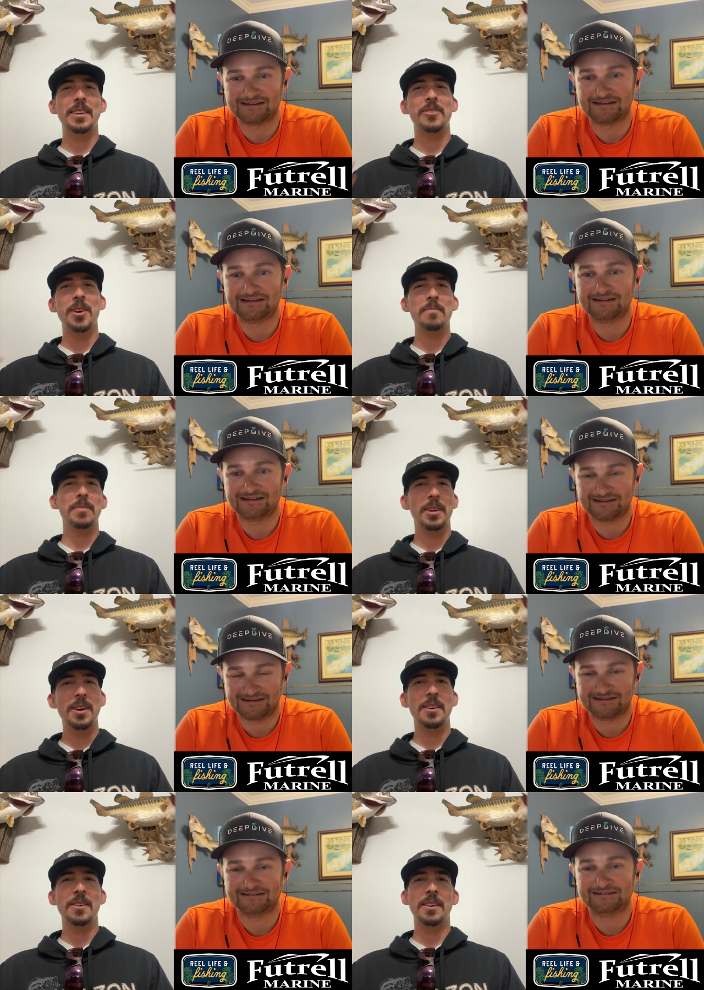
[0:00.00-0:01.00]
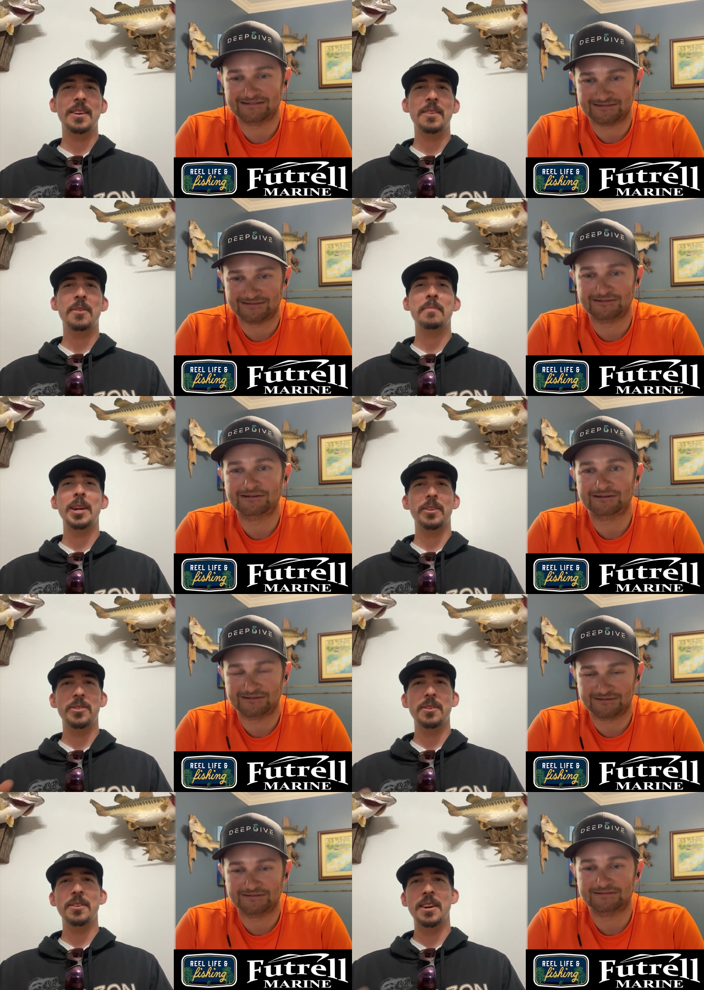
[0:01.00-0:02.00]
Speaker 1: and jump the gun on it. I want to make
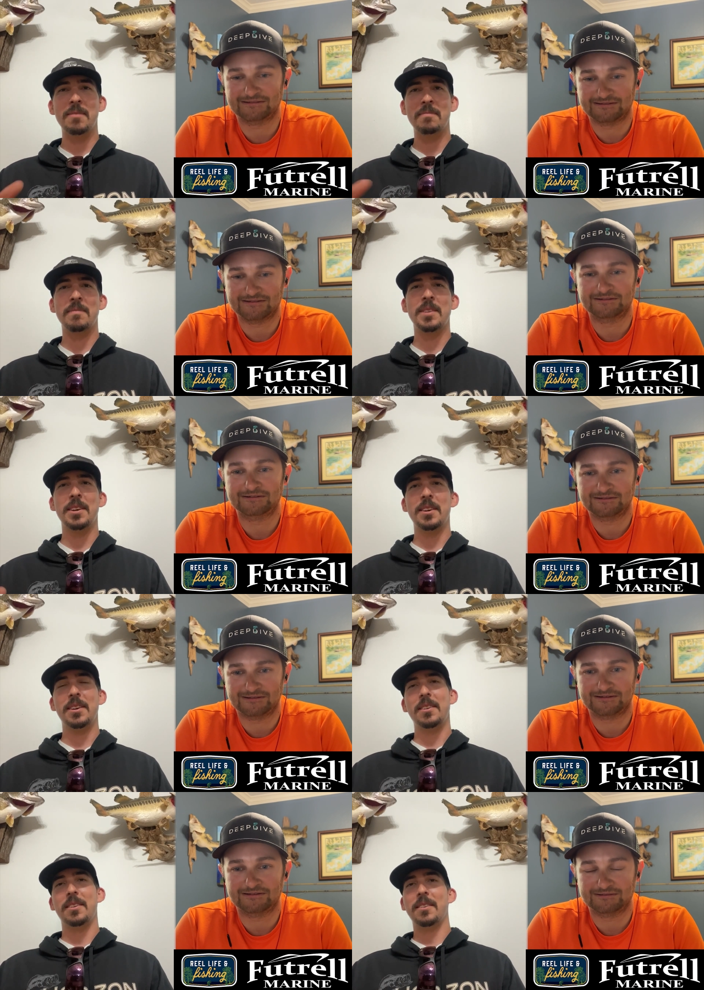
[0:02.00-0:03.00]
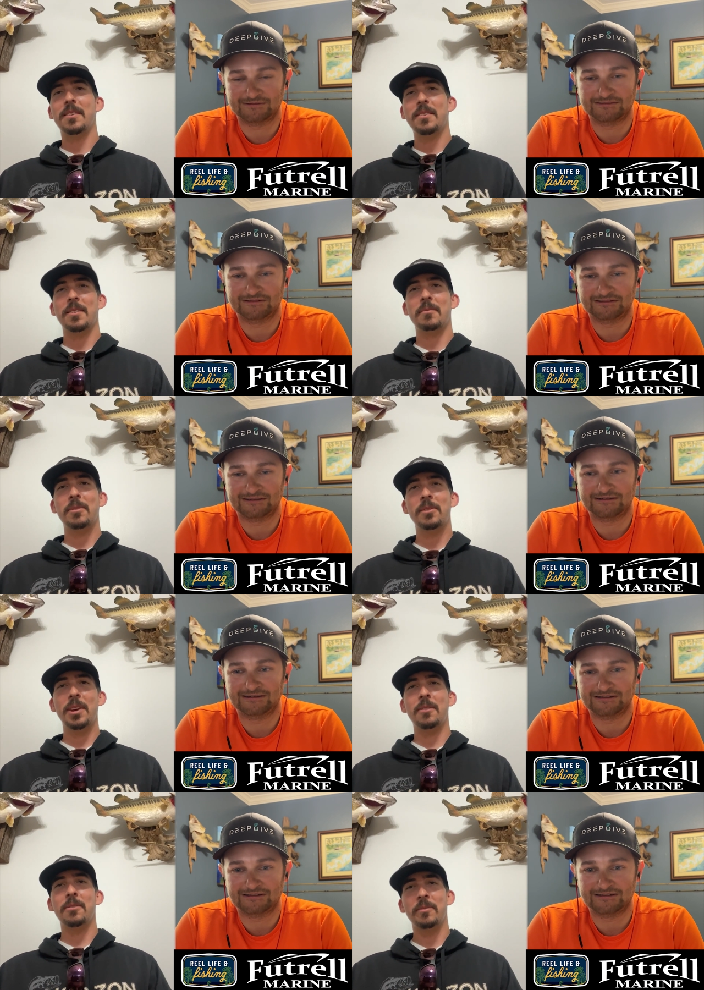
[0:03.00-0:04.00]
sure I'm
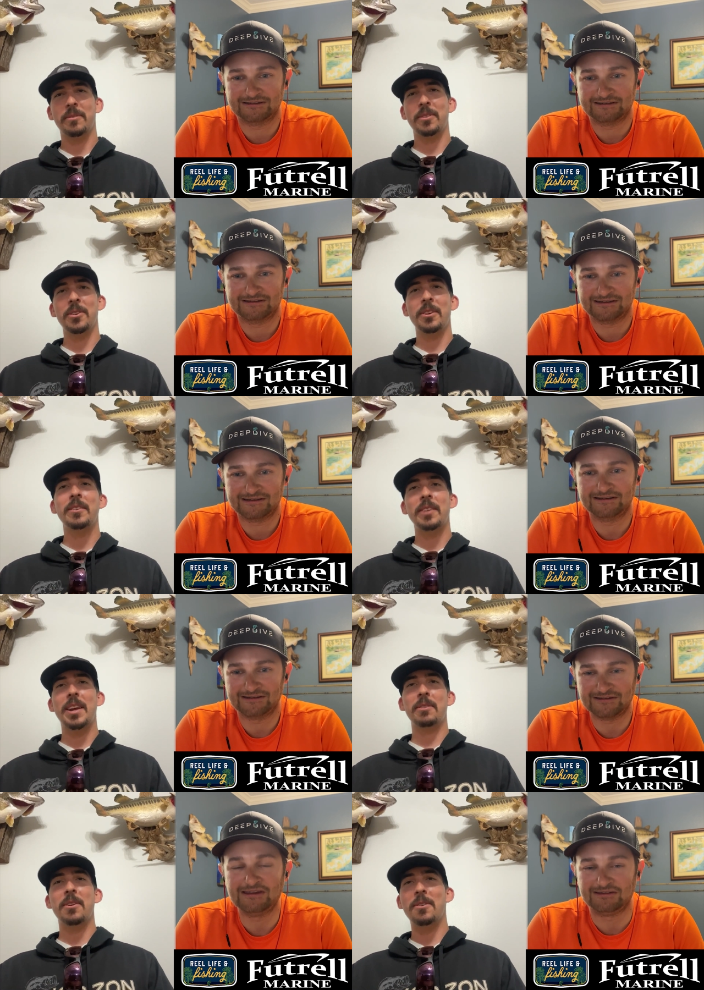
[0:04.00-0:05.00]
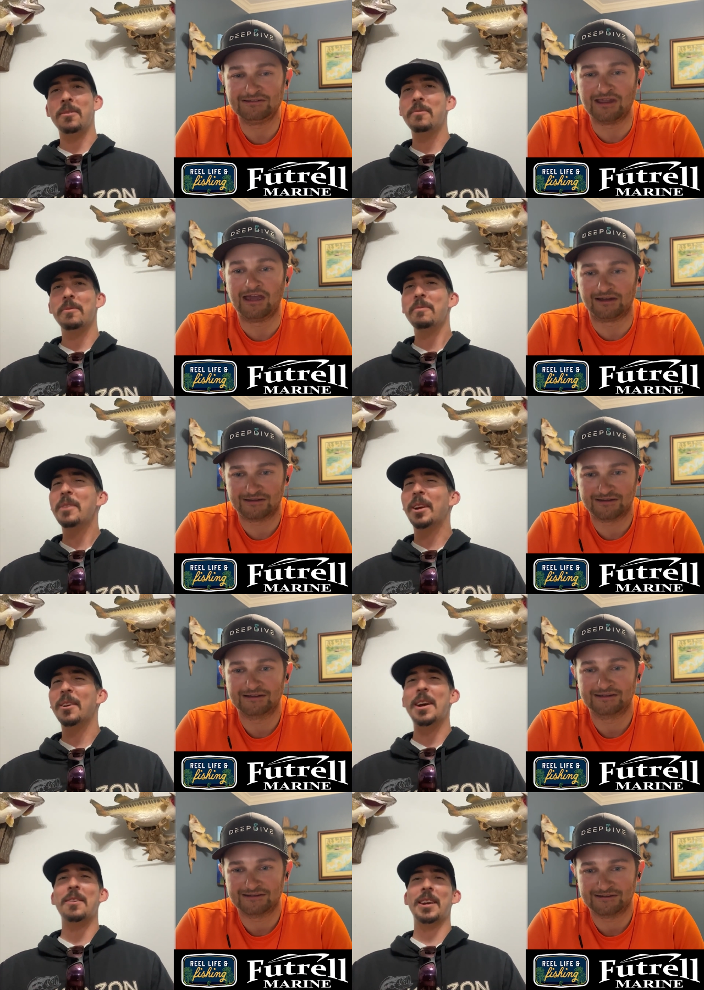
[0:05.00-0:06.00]
settled good and have it all yeah.
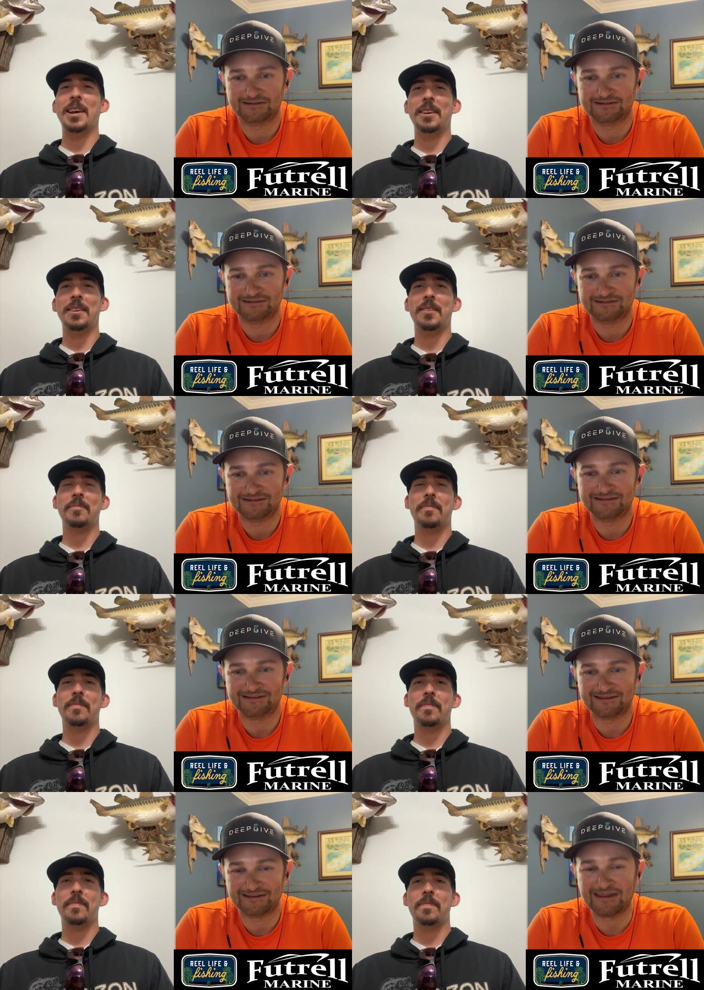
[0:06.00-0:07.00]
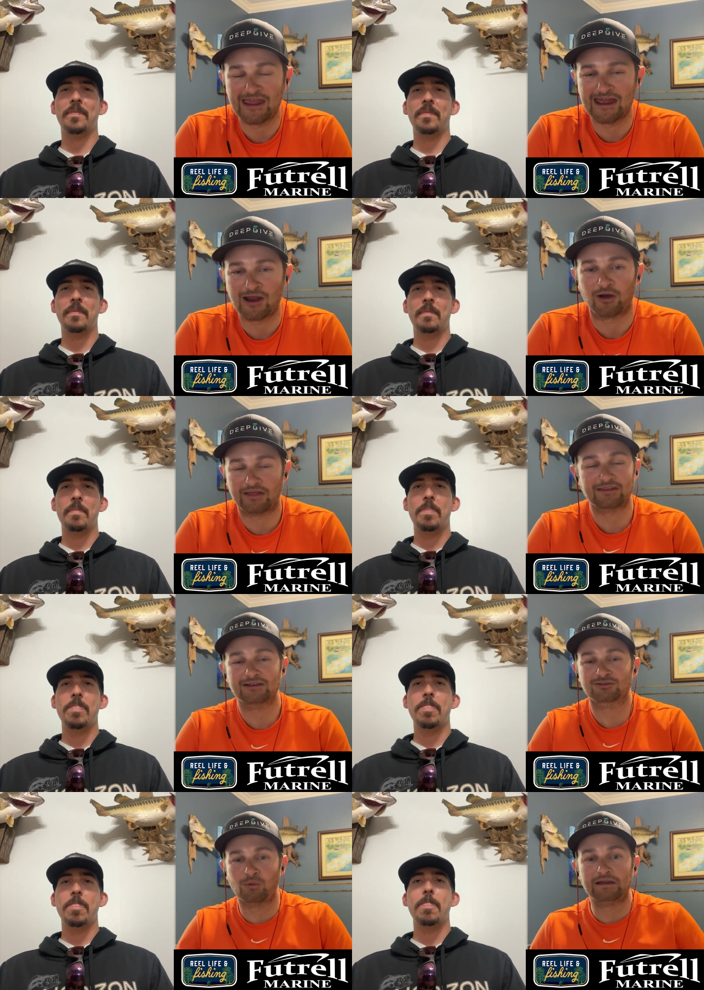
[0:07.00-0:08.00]
Speaker 2: figured out, kind of. Yeah, no, that,
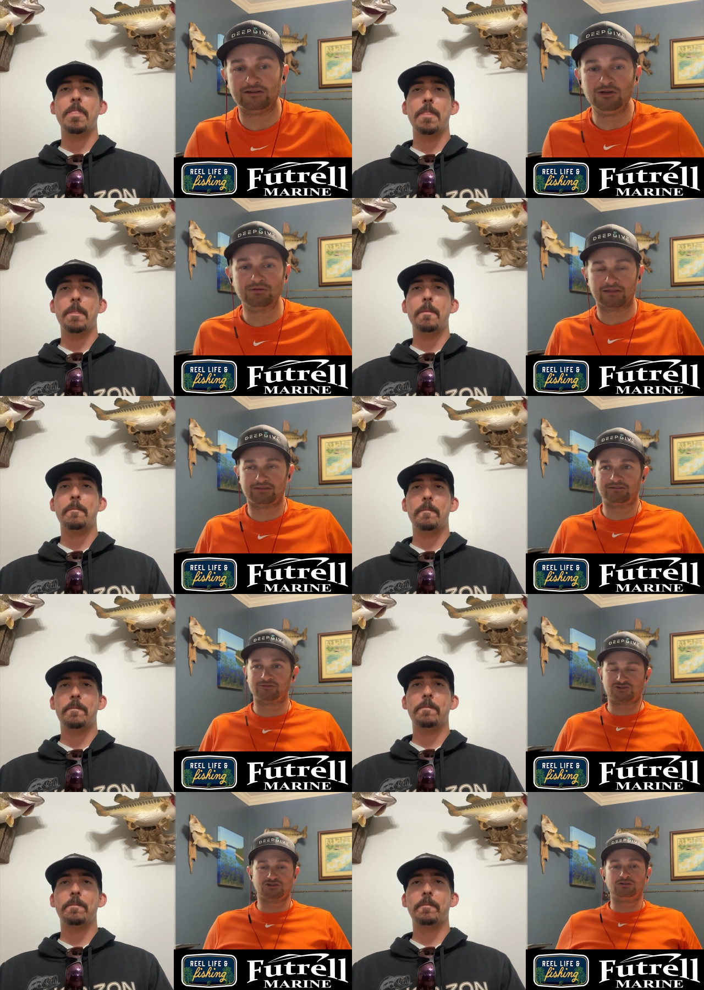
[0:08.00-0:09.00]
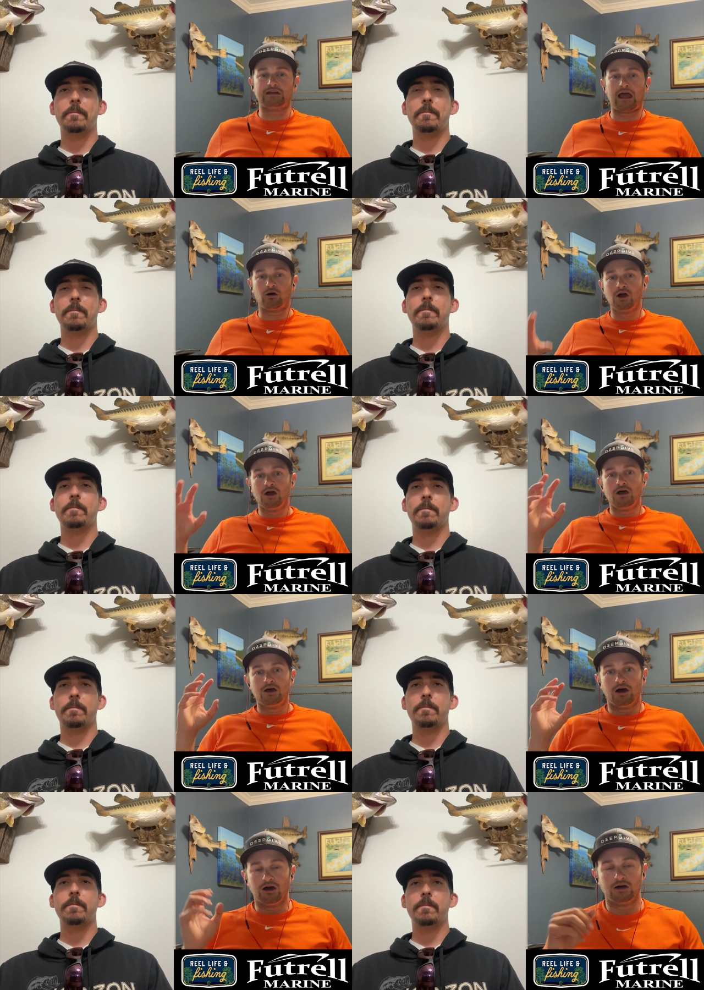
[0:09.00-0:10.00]
that's the way to do it, I think, for sure. Now,
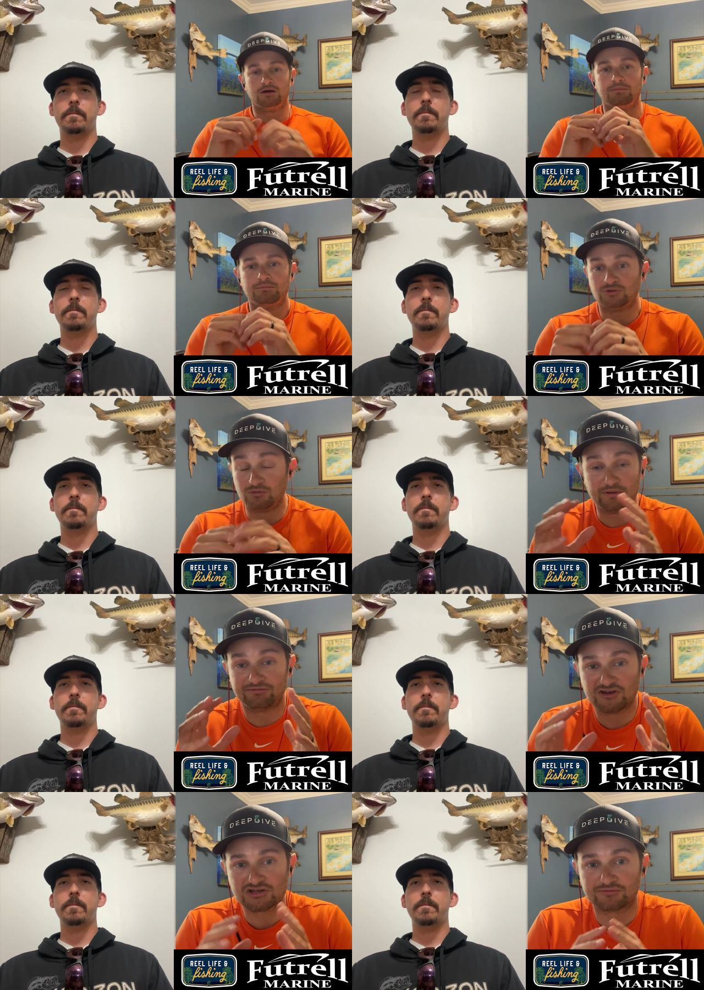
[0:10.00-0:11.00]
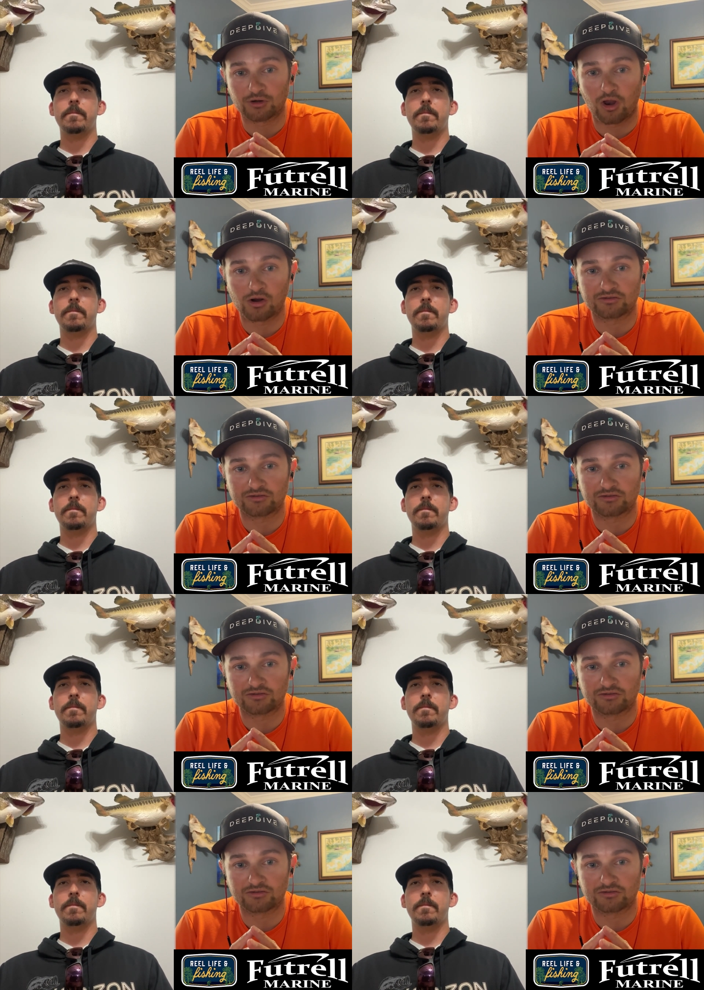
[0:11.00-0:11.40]
um, you've been fishing for a long